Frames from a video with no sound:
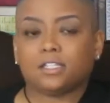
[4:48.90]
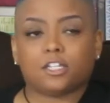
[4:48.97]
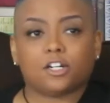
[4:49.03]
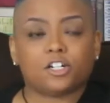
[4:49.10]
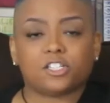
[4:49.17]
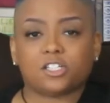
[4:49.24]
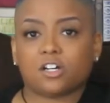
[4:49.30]

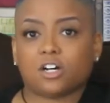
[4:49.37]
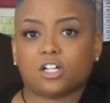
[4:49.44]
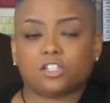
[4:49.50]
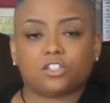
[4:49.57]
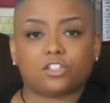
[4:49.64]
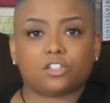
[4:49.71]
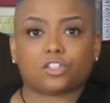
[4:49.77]
There's
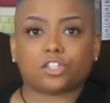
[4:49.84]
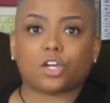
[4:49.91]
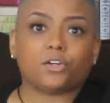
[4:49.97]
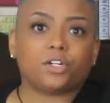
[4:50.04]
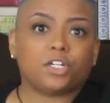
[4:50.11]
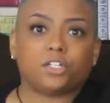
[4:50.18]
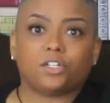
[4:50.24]
a
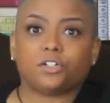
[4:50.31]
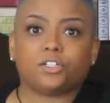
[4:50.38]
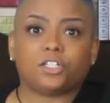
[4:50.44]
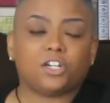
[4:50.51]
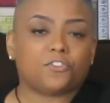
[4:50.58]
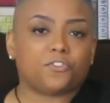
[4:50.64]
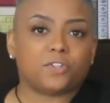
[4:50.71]
30 year
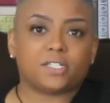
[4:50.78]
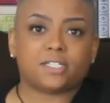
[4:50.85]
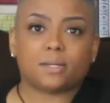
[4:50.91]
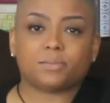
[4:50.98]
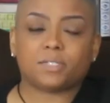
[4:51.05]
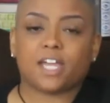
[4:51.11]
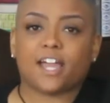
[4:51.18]
difference
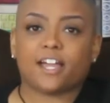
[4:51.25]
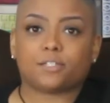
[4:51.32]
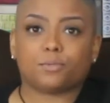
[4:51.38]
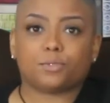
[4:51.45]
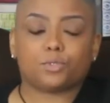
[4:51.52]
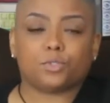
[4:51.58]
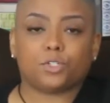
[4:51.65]
sometimes
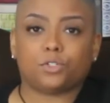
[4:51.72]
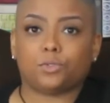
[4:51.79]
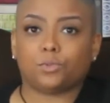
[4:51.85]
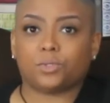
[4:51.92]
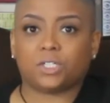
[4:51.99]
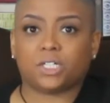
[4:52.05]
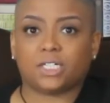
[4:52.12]
between
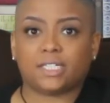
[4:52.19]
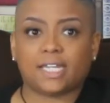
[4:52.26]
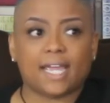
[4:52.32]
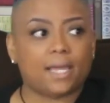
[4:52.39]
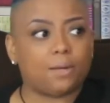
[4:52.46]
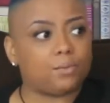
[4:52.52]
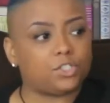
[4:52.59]
you and your
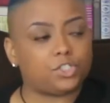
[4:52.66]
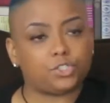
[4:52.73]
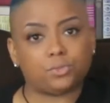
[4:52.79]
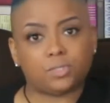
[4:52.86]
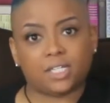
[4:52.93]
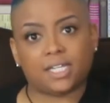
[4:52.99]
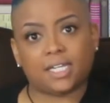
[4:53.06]
dad. What
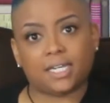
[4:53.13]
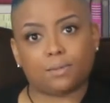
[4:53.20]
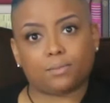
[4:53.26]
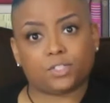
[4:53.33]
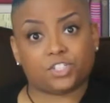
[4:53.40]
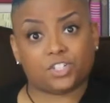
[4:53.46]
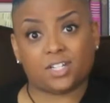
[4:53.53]
you
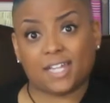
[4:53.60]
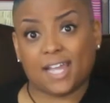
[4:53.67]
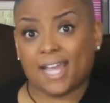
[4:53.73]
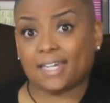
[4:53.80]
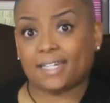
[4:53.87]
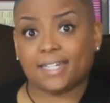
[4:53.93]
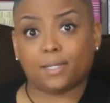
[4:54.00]
did, what your
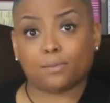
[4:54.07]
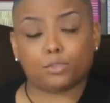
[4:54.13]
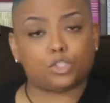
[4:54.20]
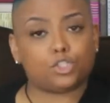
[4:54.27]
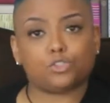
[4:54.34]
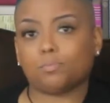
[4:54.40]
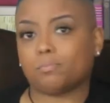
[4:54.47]
dad did
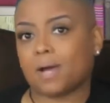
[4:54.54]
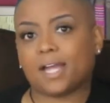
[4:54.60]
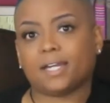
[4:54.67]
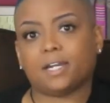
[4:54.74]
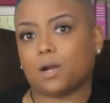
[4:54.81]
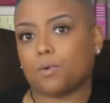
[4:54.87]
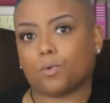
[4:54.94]
with you
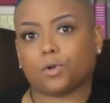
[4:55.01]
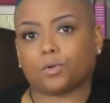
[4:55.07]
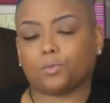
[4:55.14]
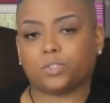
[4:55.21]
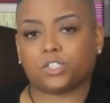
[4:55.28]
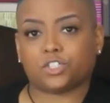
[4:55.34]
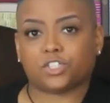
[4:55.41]
might not
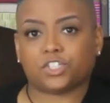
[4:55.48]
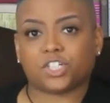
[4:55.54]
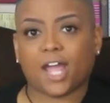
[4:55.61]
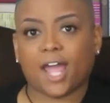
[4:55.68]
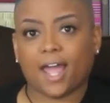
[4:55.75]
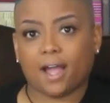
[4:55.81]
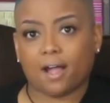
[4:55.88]
work with your
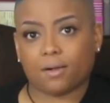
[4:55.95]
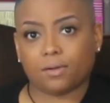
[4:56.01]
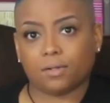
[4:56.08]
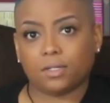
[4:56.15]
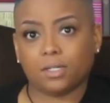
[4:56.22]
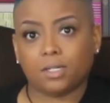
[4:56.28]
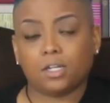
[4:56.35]
child.
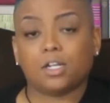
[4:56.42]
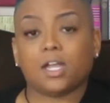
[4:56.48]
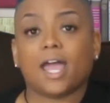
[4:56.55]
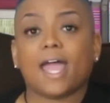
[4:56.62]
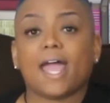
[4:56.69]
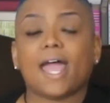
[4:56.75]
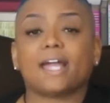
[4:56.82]

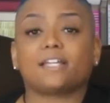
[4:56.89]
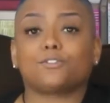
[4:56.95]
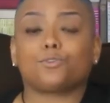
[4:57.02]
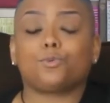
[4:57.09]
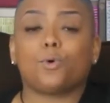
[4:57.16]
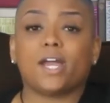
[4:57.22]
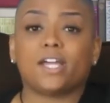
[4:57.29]

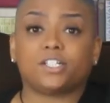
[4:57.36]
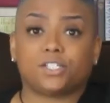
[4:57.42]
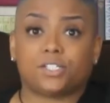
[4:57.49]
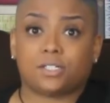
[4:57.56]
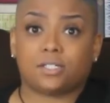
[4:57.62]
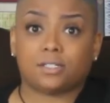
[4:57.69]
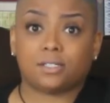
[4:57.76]
Ask
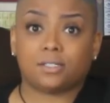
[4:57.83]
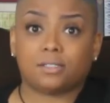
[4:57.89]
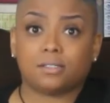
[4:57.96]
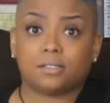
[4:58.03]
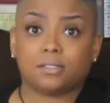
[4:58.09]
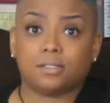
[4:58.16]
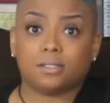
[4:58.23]
questions.
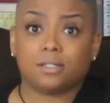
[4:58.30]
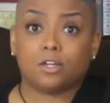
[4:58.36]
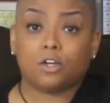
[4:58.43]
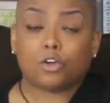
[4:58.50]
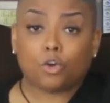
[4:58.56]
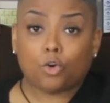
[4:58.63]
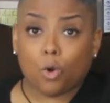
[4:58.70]

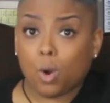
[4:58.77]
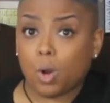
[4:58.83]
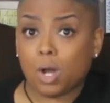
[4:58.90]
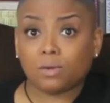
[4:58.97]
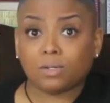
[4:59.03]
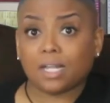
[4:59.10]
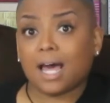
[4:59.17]
Go
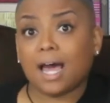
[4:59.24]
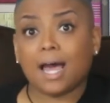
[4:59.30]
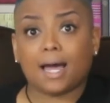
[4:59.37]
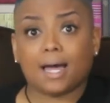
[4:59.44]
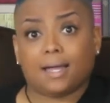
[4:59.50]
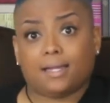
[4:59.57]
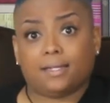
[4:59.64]

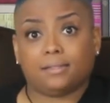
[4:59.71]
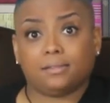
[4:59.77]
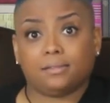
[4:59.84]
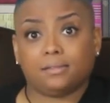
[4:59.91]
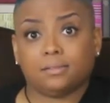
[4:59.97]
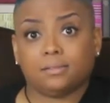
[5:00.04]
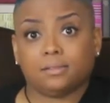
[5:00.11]
online.
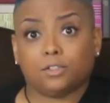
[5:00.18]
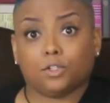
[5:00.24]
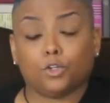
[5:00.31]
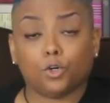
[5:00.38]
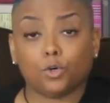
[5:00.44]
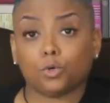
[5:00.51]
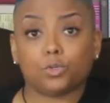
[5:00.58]

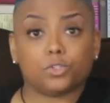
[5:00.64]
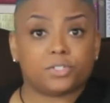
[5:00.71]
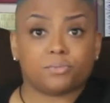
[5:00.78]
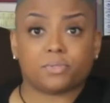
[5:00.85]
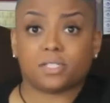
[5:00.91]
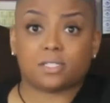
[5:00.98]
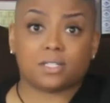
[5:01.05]
Google
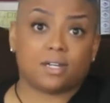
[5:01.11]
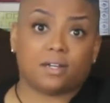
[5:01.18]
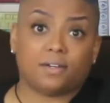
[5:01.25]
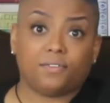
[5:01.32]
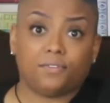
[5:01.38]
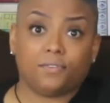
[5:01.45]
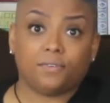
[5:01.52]
some
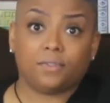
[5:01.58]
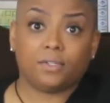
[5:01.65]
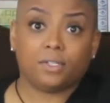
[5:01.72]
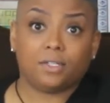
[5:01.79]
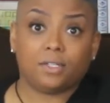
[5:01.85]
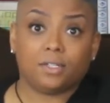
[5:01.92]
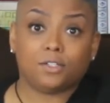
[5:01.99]
stuff.
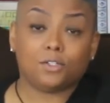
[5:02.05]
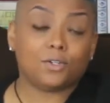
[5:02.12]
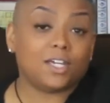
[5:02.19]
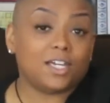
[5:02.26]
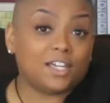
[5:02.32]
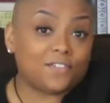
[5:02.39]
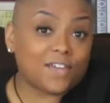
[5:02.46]
You
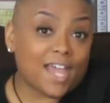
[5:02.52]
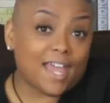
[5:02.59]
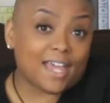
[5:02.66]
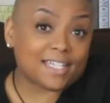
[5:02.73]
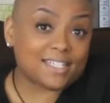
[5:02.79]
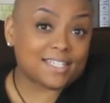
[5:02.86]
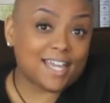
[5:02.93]
can even
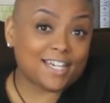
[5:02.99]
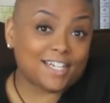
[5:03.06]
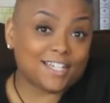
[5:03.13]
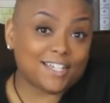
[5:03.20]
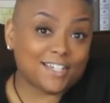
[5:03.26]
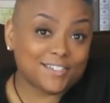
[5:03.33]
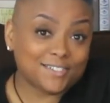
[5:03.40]
ask
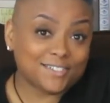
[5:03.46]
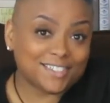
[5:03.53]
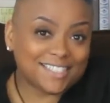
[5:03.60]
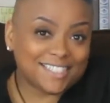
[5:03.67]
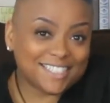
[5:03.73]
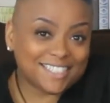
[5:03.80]
Nanny Q.